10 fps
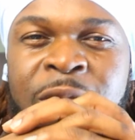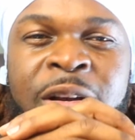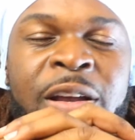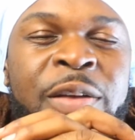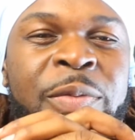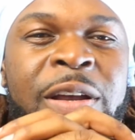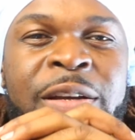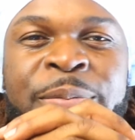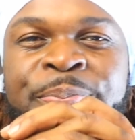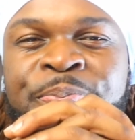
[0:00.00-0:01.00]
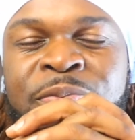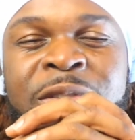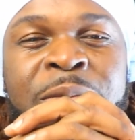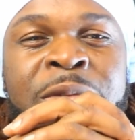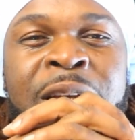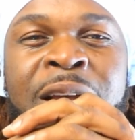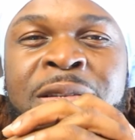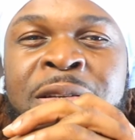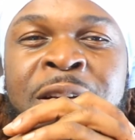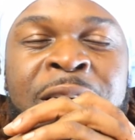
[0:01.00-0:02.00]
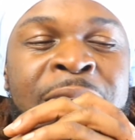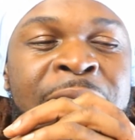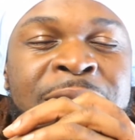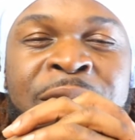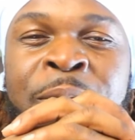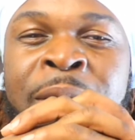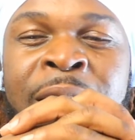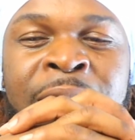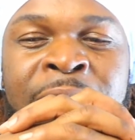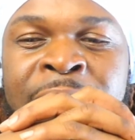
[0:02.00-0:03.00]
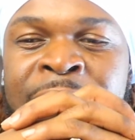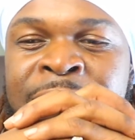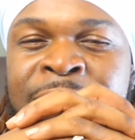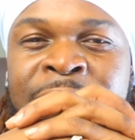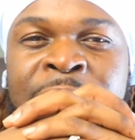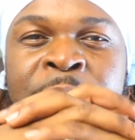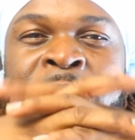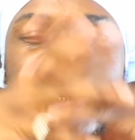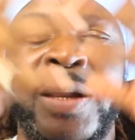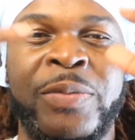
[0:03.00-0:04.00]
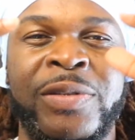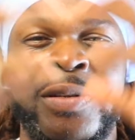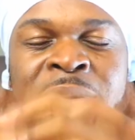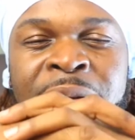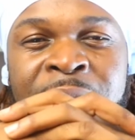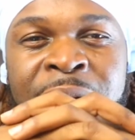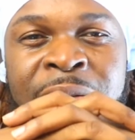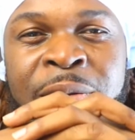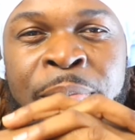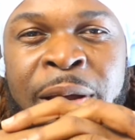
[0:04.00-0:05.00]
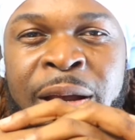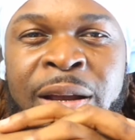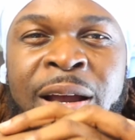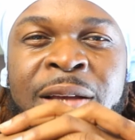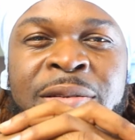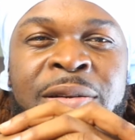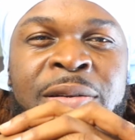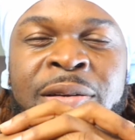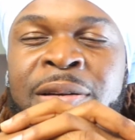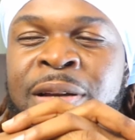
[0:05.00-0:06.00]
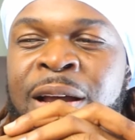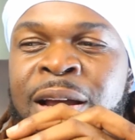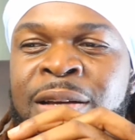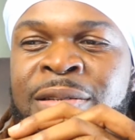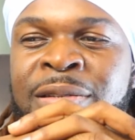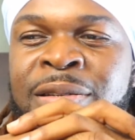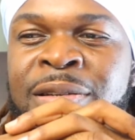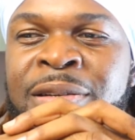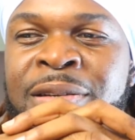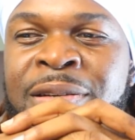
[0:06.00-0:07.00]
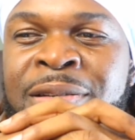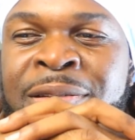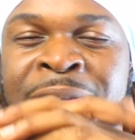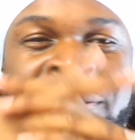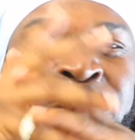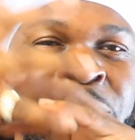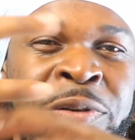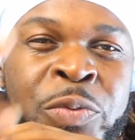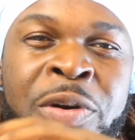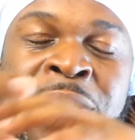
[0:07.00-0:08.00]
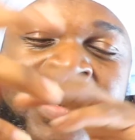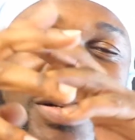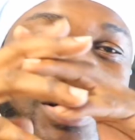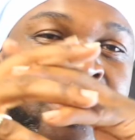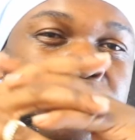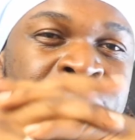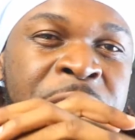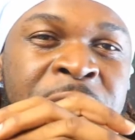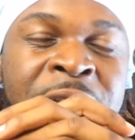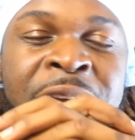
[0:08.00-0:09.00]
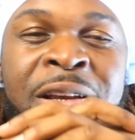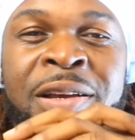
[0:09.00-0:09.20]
But hey, man, sometimes the good guys are the bad guys, and sometimes the bad guys are the good guys. This is what it was in this movie.